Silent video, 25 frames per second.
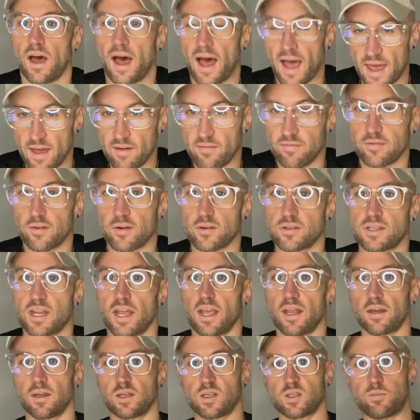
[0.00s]
I have
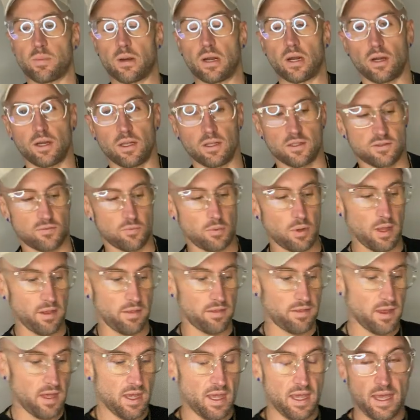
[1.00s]
firsthand experience
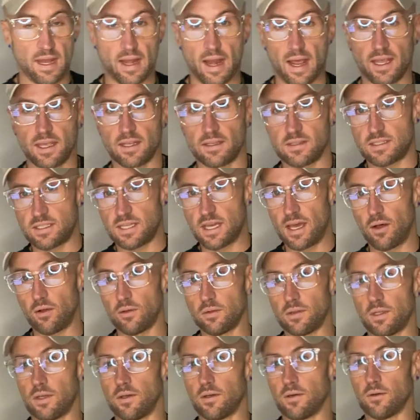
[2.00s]
with. And I can
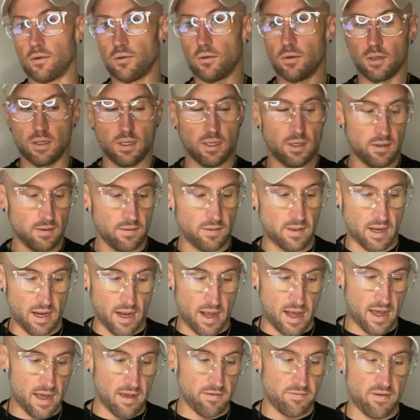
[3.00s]
tell you that
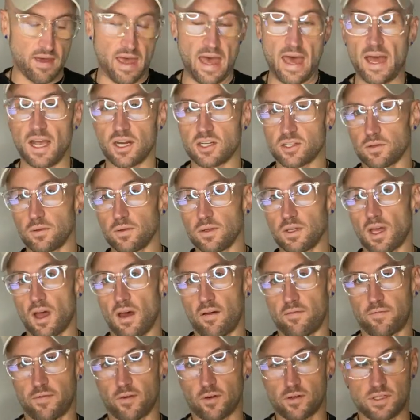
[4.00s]
I've actually
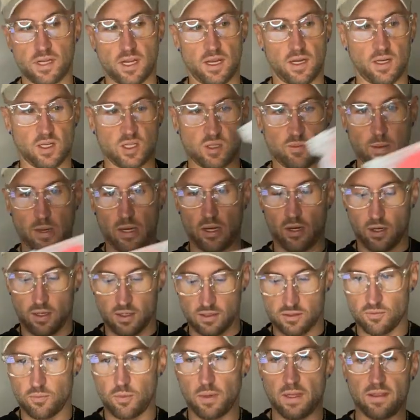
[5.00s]
got firsthand
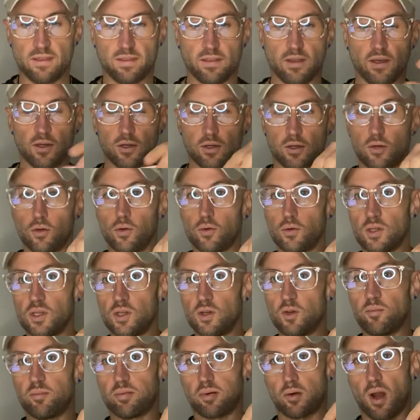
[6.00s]
experience with
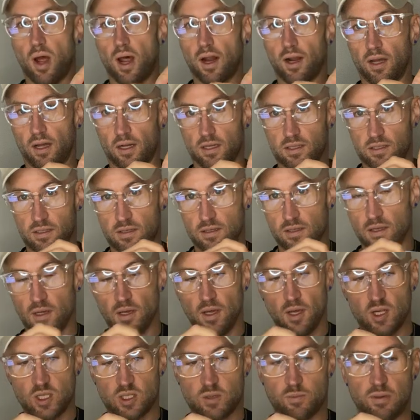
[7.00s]
KuYou products,
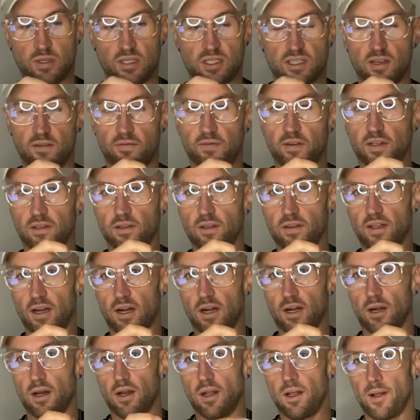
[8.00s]
specifically
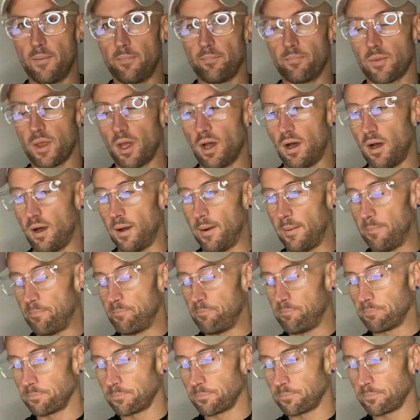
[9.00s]
their, um,